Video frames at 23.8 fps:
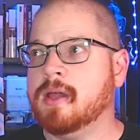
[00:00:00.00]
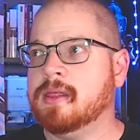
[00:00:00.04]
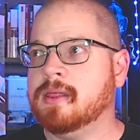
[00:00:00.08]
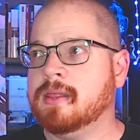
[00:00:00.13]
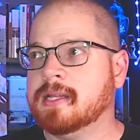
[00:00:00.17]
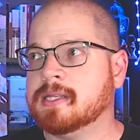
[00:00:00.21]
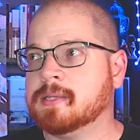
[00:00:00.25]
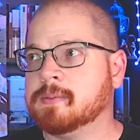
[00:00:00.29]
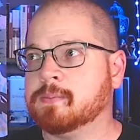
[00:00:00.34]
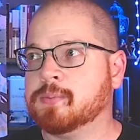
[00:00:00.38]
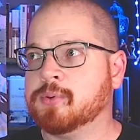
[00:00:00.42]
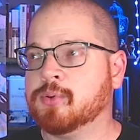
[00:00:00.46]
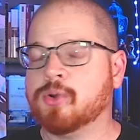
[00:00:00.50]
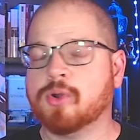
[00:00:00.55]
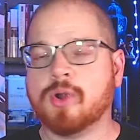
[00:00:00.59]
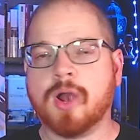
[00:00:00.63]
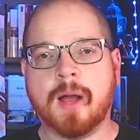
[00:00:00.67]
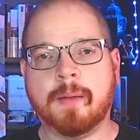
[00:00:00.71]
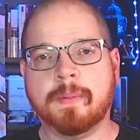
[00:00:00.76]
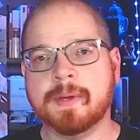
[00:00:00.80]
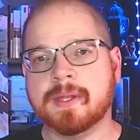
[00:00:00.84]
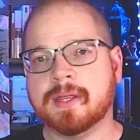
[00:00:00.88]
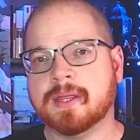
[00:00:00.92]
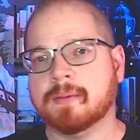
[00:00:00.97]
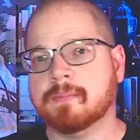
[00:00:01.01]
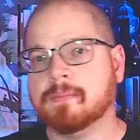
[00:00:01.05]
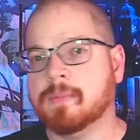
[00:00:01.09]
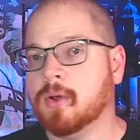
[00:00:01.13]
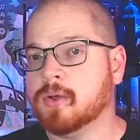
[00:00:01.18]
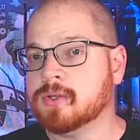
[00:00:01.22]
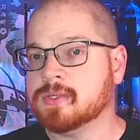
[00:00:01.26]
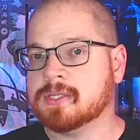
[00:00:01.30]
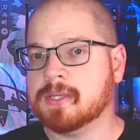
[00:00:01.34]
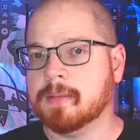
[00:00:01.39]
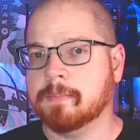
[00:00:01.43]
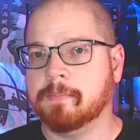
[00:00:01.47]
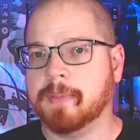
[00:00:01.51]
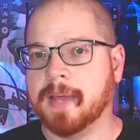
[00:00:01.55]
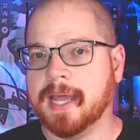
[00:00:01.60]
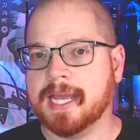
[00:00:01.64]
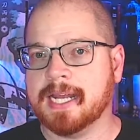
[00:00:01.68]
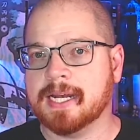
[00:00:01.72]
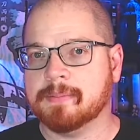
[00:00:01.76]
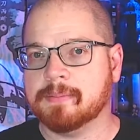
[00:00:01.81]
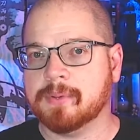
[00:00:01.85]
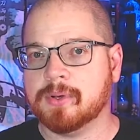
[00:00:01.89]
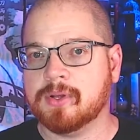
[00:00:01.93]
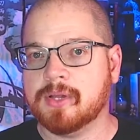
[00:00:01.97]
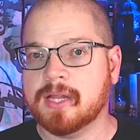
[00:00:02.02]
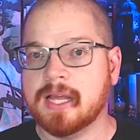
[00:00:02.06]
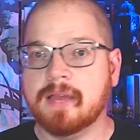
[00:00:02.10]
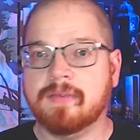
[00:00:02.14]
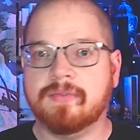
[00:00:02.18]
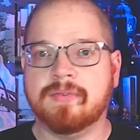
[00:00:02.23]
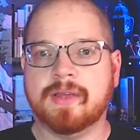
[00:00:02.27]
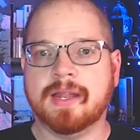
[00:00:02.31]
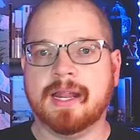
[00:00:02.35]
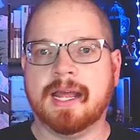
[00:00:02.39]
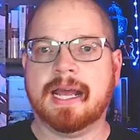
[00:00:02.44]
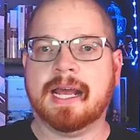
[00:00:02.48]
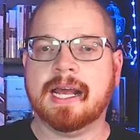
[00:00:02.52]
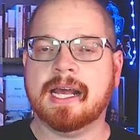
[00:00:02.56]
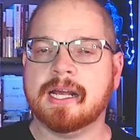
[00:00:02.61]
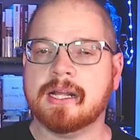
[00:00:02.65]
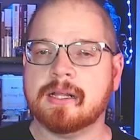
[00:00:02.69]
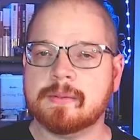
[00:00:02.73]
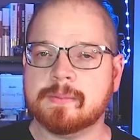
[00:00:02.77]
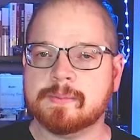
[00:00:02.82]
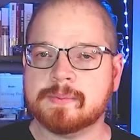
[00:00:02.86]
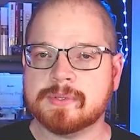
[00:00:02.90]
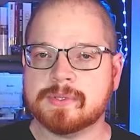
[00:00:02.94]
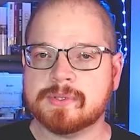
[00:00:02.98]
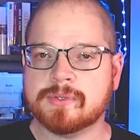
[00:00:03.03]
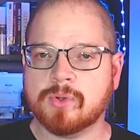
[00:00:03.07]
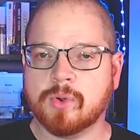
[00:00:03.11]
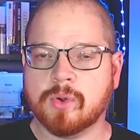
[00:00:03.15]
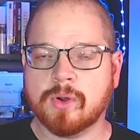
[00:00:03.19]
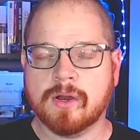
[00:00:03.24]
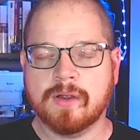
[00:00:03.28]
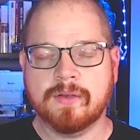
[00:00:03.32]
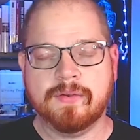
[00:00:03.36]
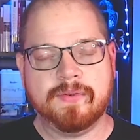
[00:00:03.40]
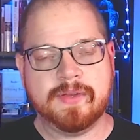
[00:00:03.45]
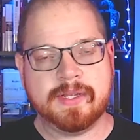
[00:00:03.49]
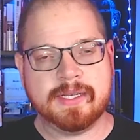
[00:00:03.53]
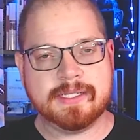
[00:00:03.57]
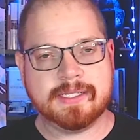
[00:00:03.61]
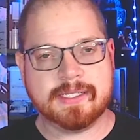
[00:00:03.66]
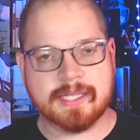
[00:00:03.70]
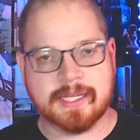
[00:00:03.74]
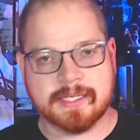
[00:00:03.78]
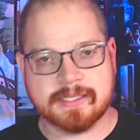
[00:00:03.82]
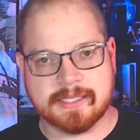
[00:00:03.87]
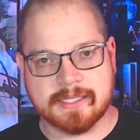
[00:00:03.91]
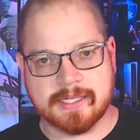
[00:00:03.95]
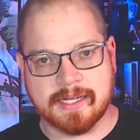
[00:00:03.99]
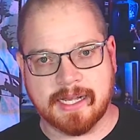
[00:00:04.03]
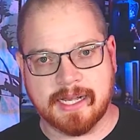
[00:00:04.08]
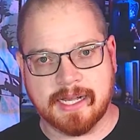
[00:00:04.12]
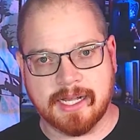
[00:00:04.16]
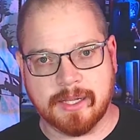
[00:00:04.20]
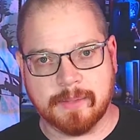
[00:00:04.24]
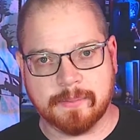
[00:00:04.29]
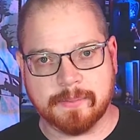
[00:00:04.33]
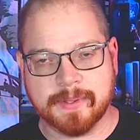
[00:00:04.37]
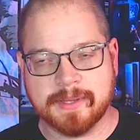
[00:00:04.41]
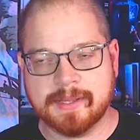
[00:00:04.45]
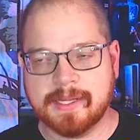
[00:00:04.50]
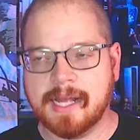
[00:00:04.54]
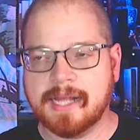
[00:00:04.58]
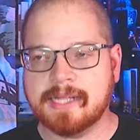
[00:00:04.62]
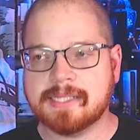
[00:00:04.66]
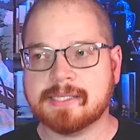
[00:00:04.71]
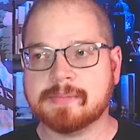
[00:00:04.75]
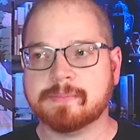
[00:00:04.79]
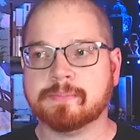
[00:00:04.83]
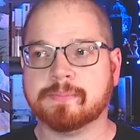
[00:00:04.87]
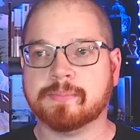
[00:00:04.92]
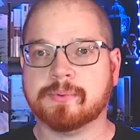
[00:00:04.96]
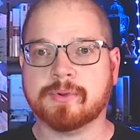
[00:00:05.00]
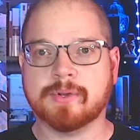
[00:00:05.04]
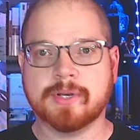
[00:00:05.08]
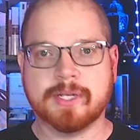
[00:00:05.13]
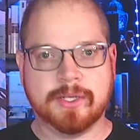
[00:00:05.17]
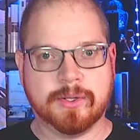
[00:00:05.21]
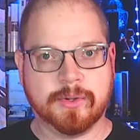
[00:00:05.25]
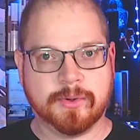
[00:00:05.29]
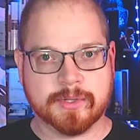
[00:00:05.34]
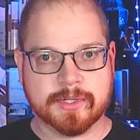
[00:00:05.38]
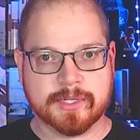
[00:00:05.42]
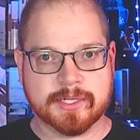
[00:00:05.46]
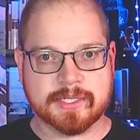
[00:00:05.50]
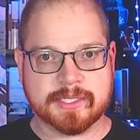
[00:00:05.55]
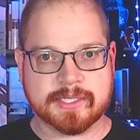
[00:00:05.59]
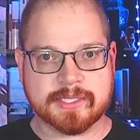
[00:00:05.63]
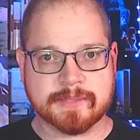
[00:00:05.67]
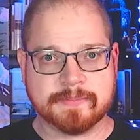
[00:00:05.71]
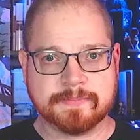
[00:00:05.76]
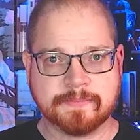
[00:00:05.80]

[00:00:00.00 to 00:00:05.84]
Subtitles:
that's probably the most debatable if it helps or if it doesn't help, and that's pre-orders.